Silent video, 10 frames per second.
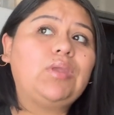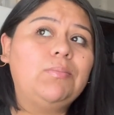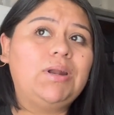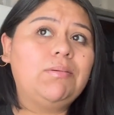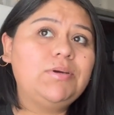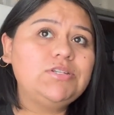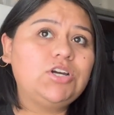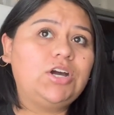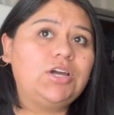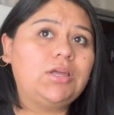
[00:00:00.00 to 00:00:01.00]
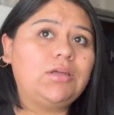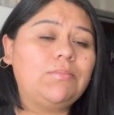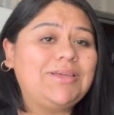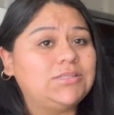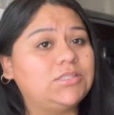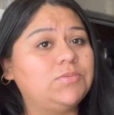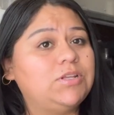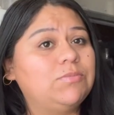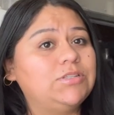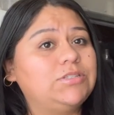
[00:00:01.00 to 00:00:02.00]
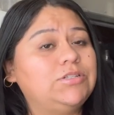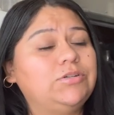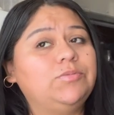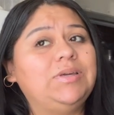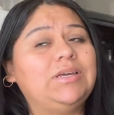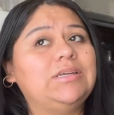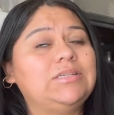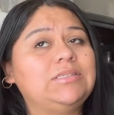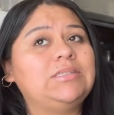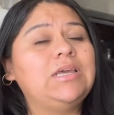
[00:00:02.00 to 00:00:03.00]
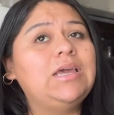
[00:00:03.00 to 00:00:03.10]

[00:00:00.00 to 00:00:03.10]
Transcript: But I'm about to call him and see what he wants to do because